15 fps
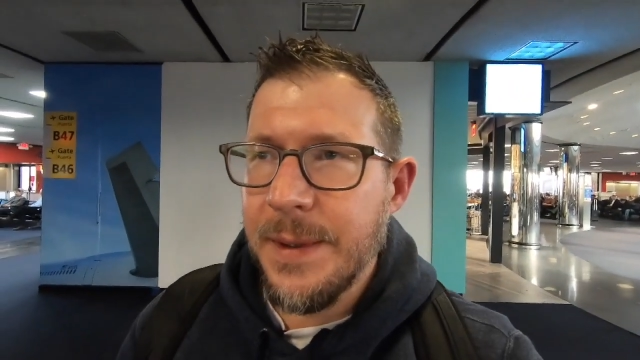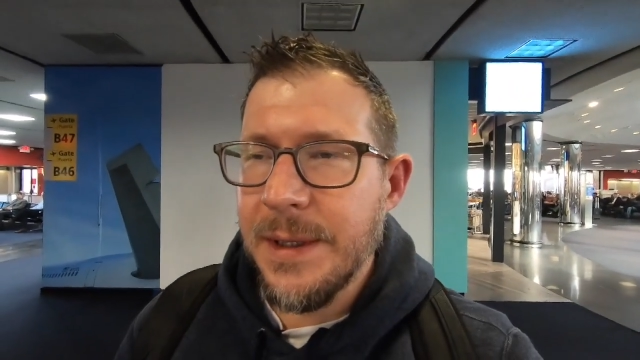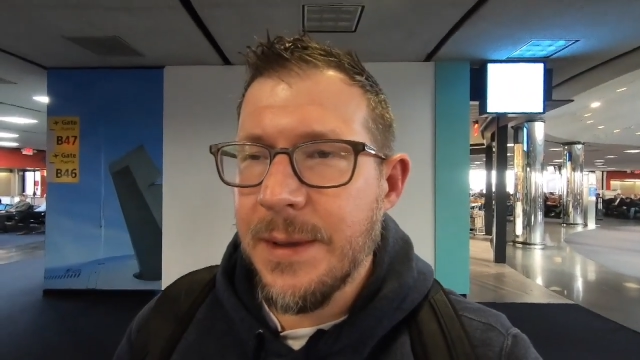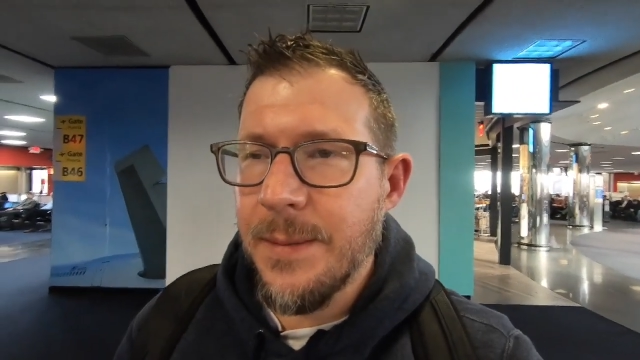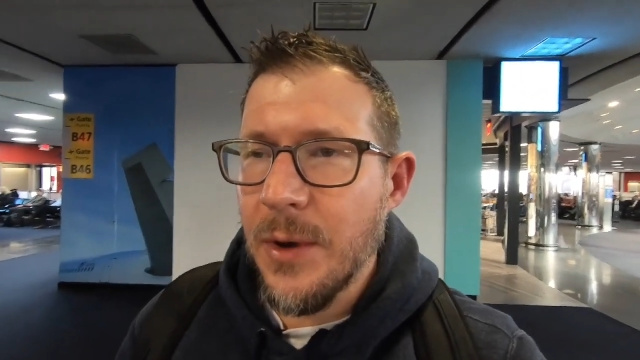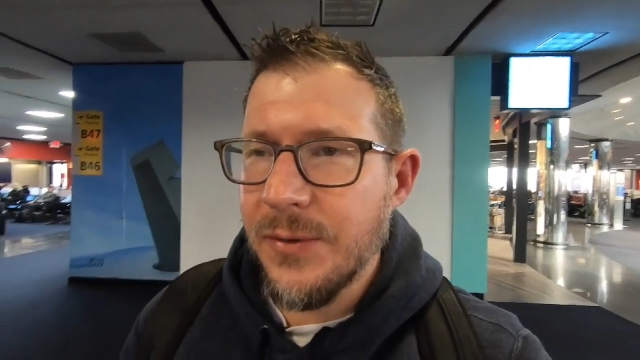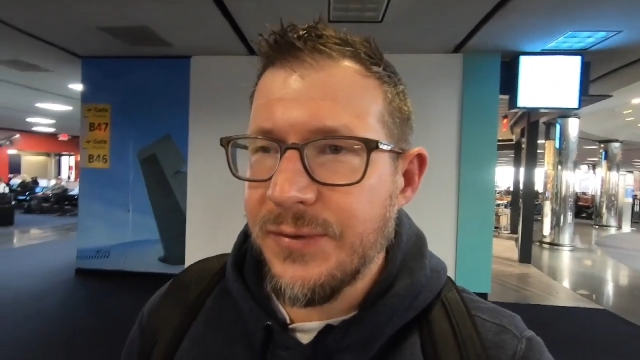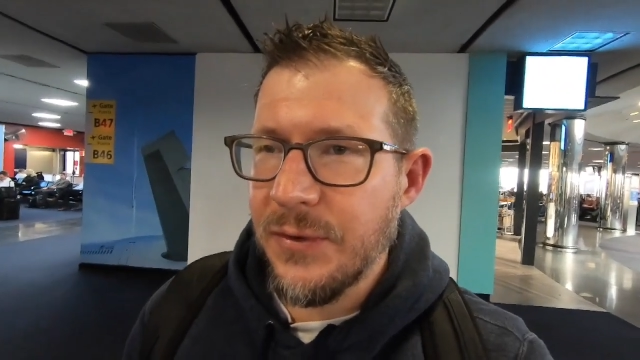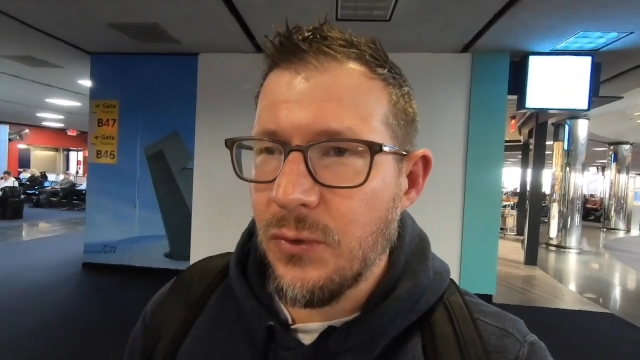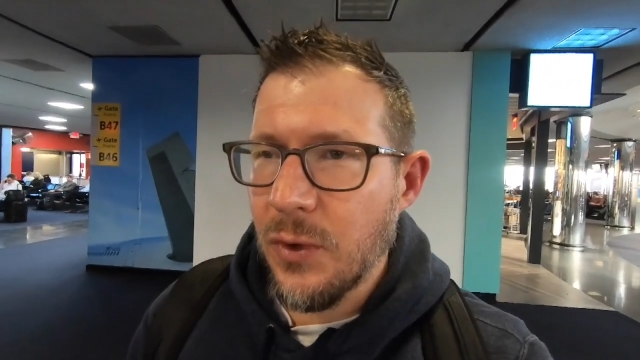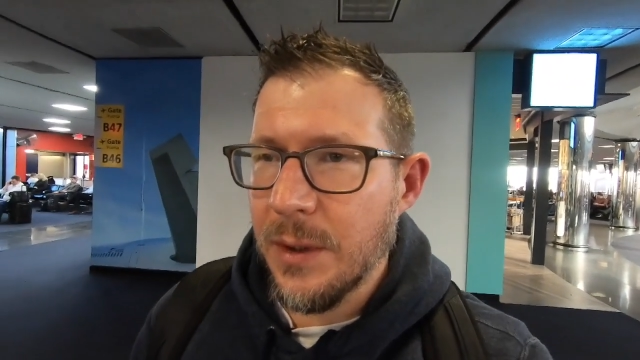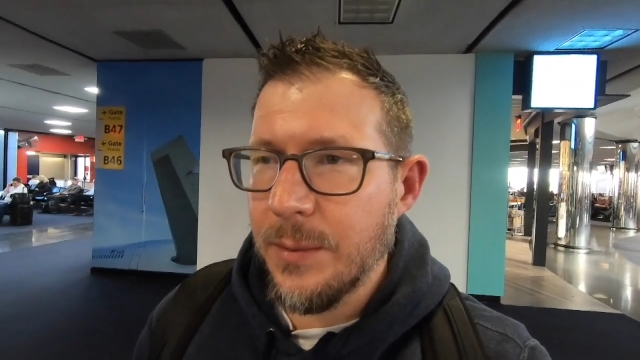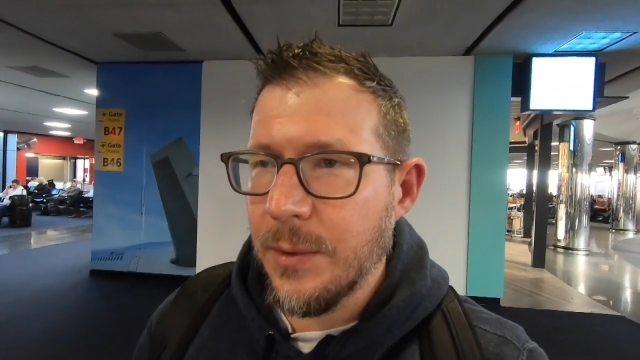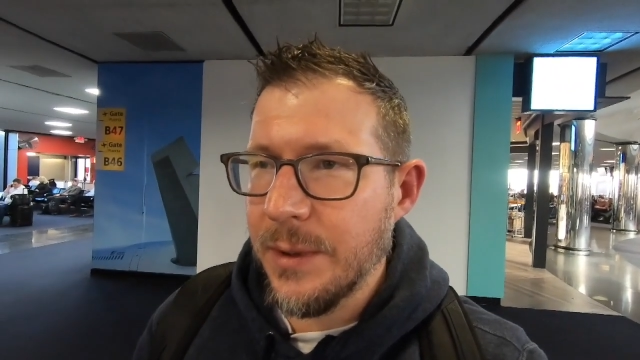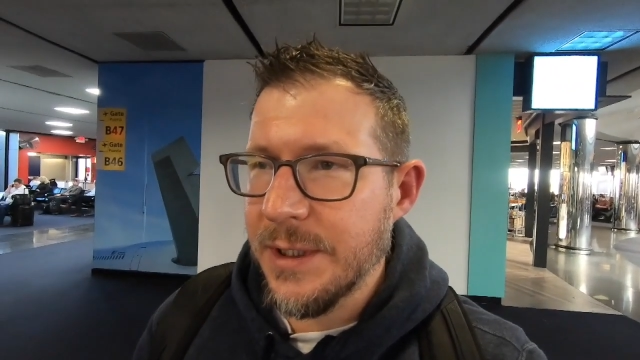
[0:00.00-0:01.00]
the most
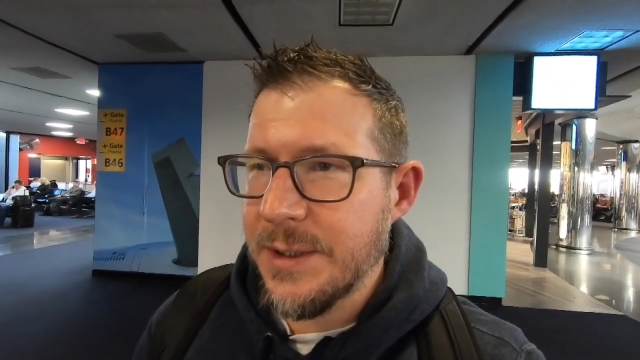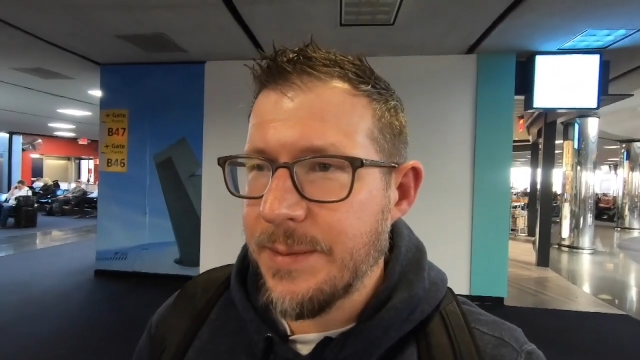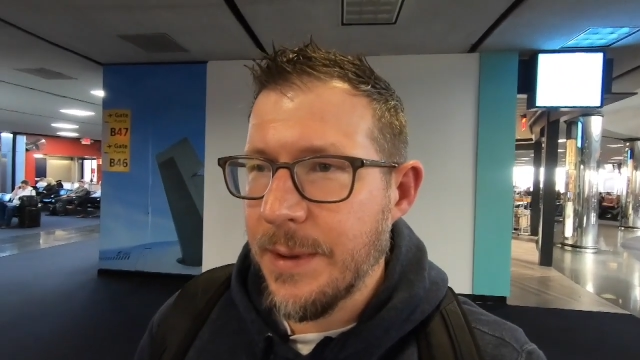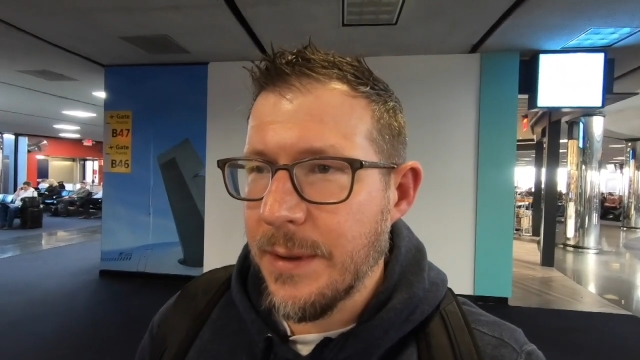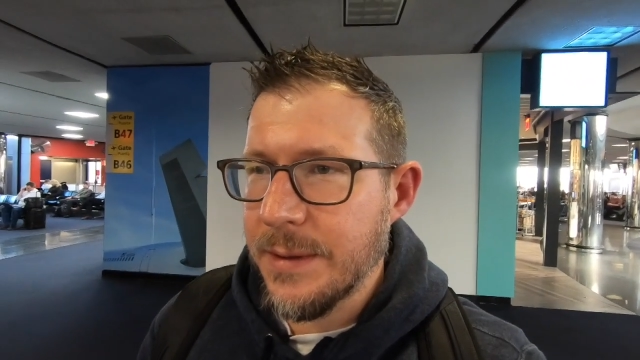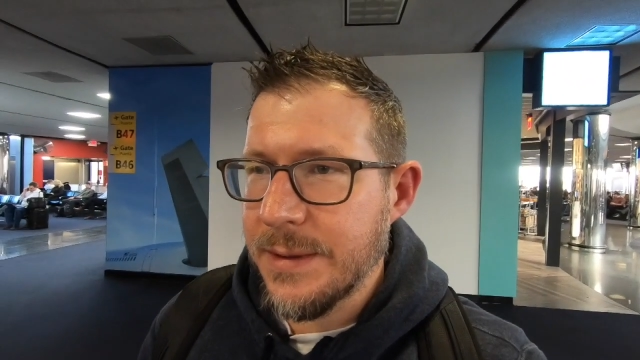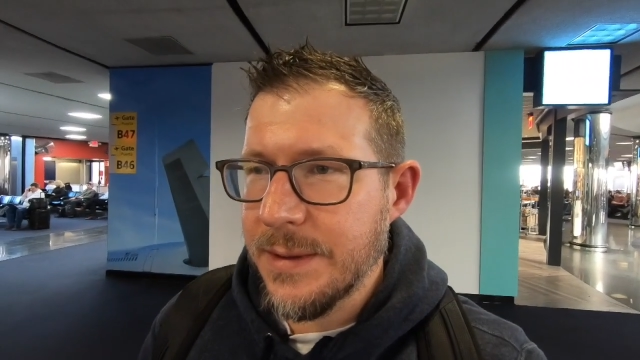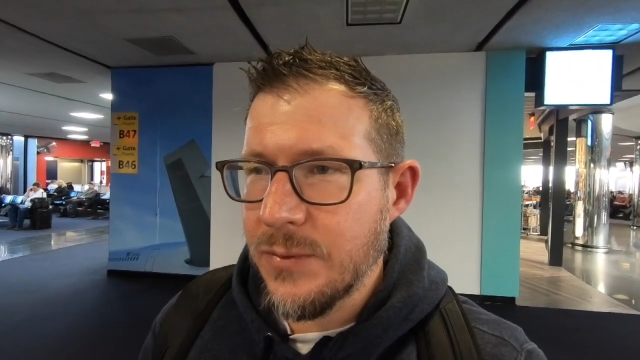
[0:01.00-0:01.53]
incredible experience is